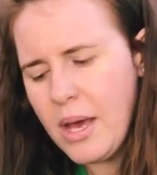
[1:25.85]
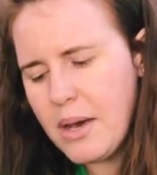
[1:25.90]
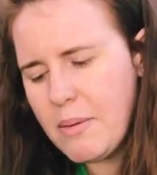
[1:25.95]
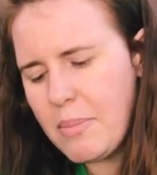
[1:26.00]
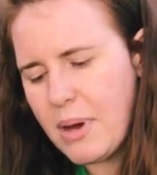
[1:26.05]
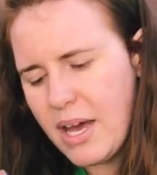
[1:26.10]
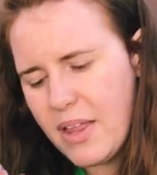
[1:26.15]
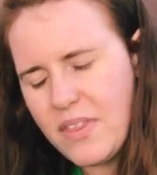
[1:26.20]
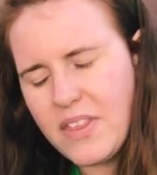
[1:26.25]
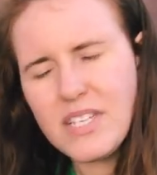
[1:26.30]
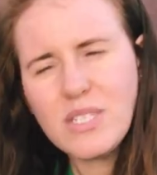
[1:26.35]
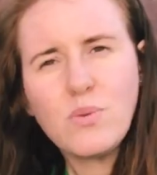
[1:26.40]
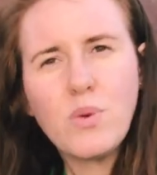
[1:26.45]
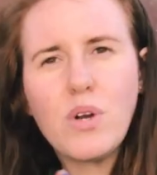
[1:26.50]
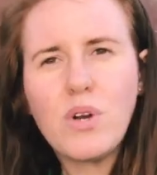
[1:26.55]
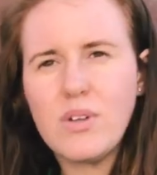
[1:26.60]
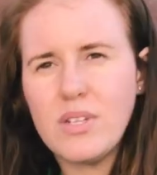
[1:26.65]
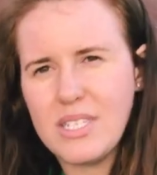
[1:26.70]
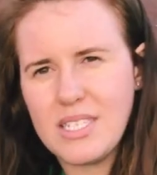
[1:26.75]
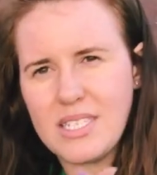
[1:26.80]
But this one
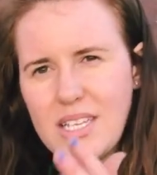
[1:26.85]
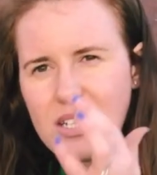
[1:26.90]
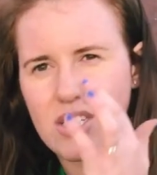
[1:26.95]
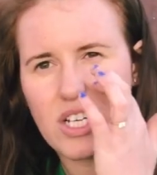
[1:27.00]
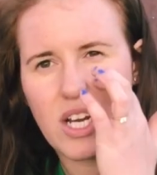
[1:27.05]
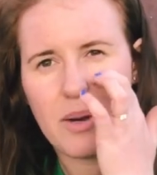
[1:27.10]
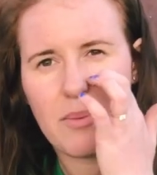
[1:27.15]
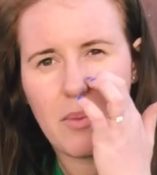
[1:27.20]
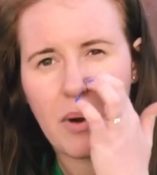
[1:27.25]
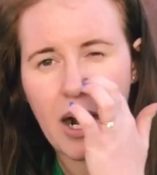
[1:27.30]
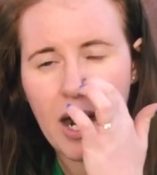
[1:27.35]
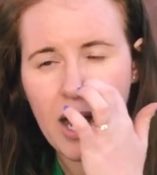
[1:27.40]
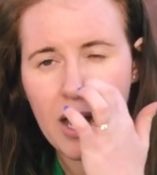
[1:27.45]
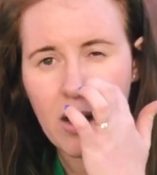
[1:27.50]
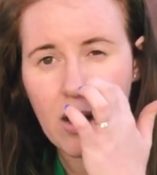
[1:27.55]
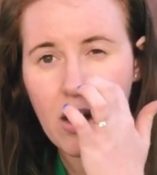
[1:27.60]
or the Sunshine brand